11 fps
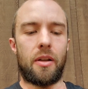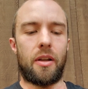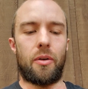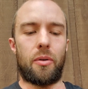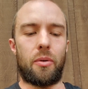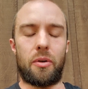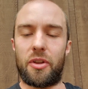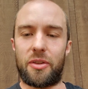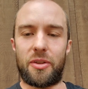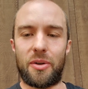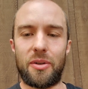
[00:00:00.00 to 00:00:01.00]
or the
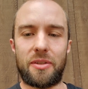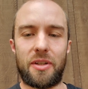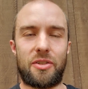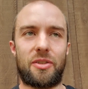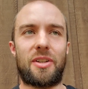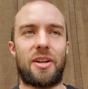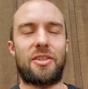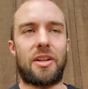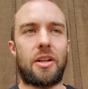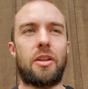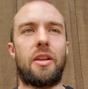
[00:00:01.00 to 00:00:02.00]
dirt that you're
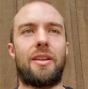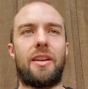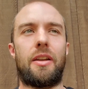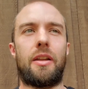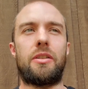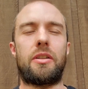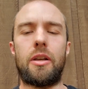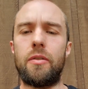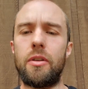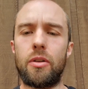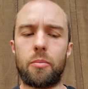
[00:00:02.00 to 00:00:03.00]
touching, it is
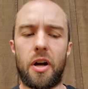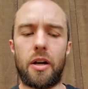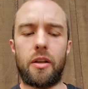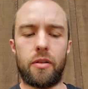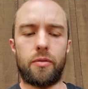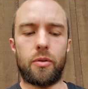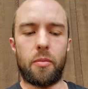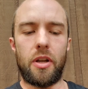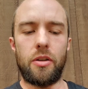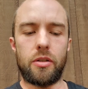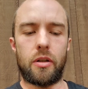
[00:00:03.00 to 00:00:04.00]
giving your body
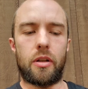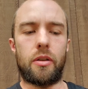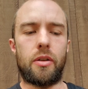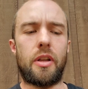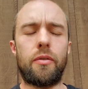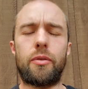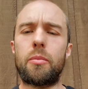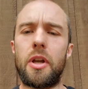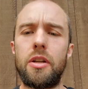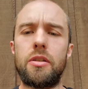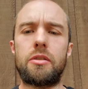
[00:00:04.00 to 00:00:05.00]
information, and that
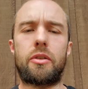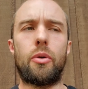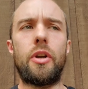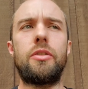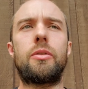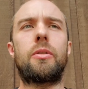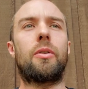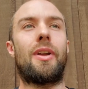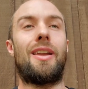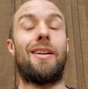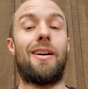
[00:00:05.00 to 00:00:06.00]
information is going to
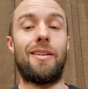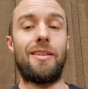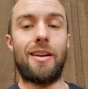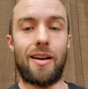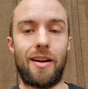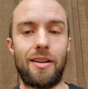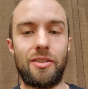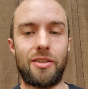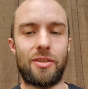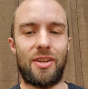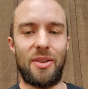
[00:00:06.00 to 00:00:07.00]
create
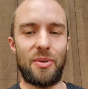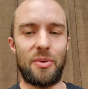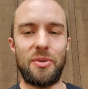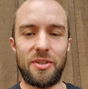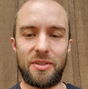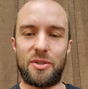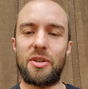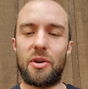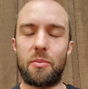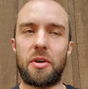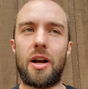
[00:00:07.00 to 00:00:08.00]
unconscious solutions to
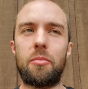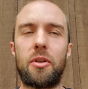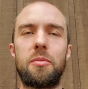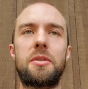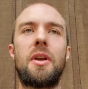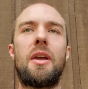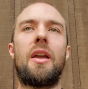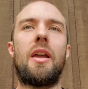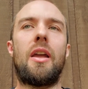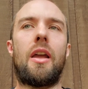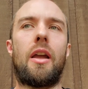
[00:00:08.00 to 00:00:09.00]
your problems.
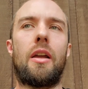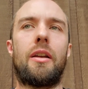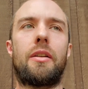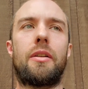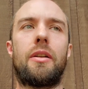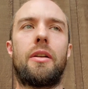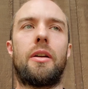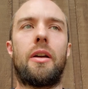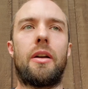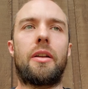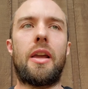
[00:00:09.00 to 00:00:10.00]
And
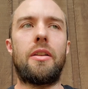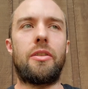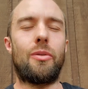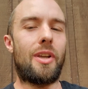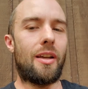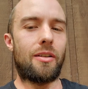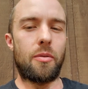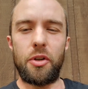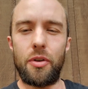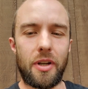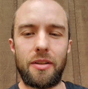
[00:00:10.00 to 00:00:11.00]
again, you can't
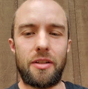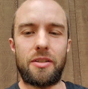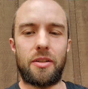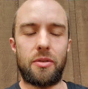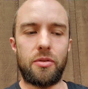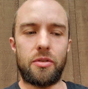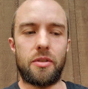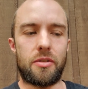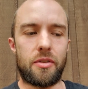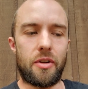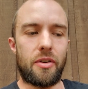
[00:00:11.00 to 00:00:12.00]
communicate these
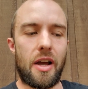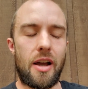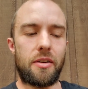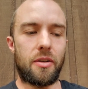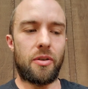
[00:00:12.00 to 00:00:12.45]
solutions. They're not